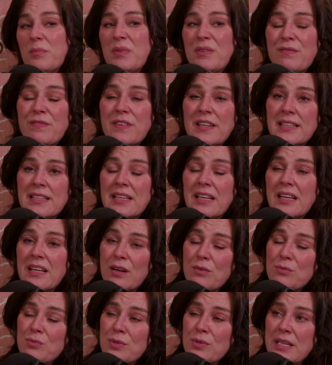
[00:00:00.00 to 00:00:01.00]
been feeling like I
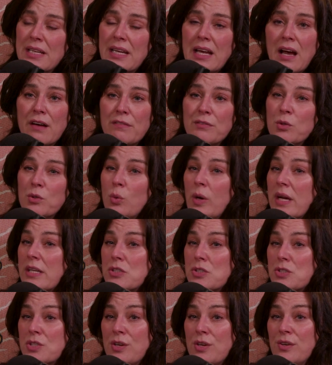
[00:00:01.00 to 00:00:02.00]
really have nowhere
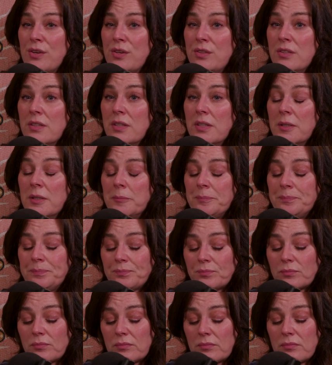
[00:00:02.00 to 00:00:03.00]
to turn.
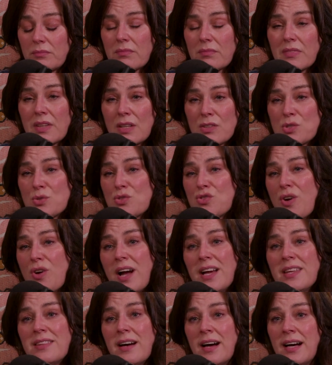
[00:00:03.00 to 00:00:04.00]
So
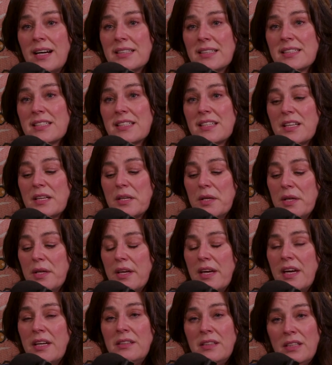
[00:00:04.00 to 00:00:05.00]
try that.
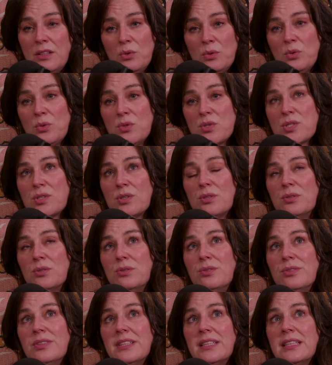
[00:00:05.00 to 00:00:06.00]
And then
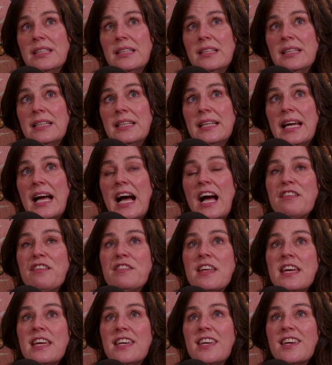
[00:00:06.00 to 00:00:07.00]
also, I
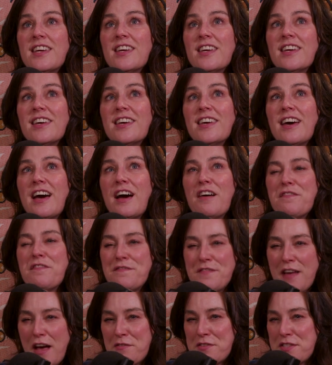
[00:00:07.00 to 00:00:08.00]
think
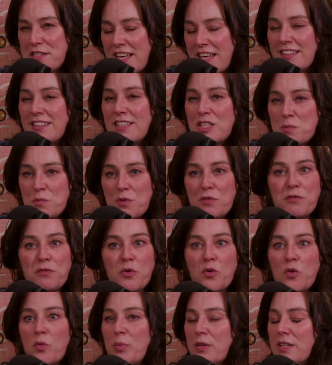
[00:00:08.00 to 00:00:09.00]
I've said this
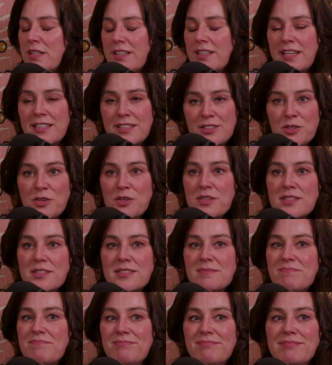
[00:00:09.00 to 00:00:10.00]
before, but
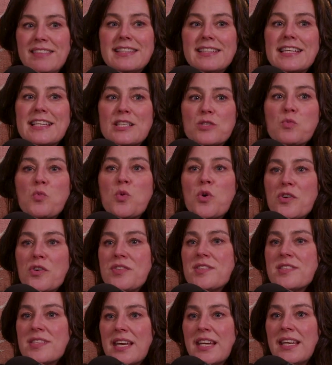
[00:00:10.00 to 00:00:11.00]
it's worth
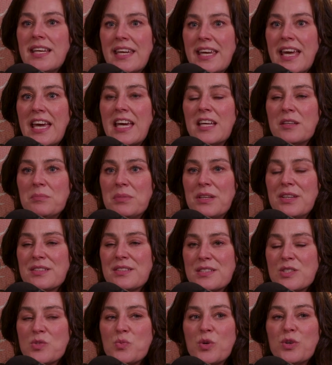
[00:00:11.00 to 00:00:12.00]
saying again, because
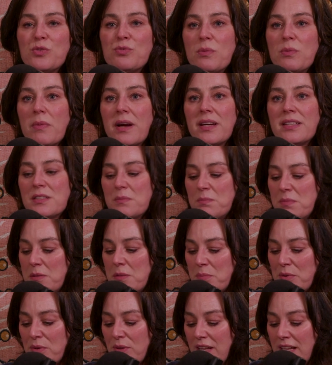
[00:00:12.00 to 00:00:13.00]
it's worth reminding
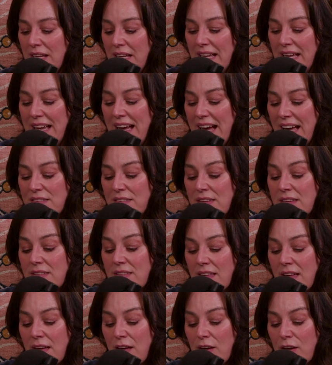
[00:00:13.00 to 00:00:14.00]
people. I think
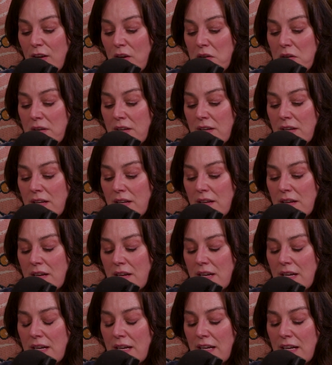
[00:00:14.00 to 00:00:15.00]
that
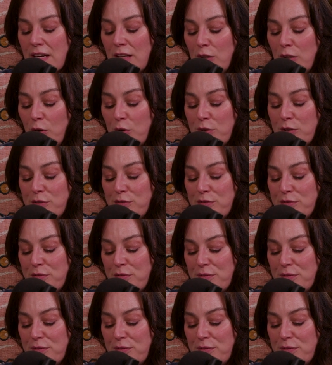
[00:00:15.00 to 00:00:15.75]
a lot of